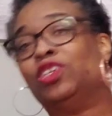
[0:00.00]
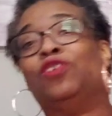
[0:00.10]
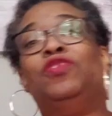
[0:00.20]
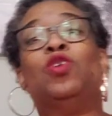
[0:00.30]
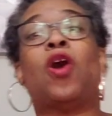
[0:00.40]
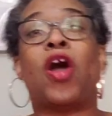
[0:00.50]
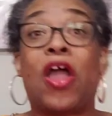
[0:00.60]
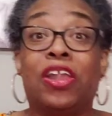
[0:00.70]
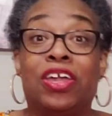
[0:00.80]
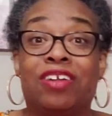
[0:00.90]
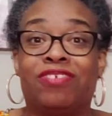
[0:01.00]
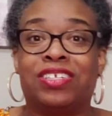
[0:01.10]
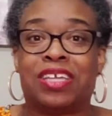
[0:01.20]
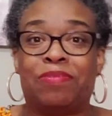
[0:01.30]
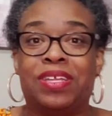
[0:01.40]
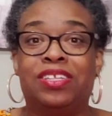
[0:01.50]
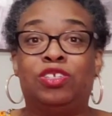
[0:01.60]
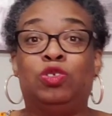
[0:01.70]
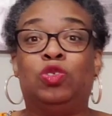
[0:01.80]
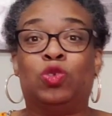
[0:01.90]
So if you are looking for something
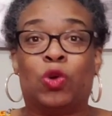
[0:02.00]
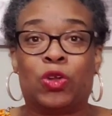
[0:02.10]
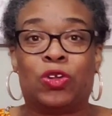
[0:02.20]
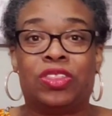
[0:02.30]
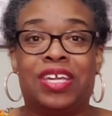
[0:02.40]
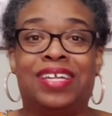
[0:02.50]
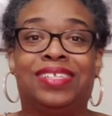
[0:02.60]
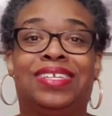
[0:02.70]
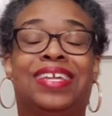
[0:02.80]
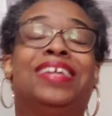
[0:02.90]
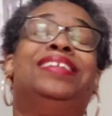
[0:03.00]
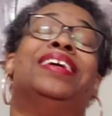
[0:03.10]
to store your things in,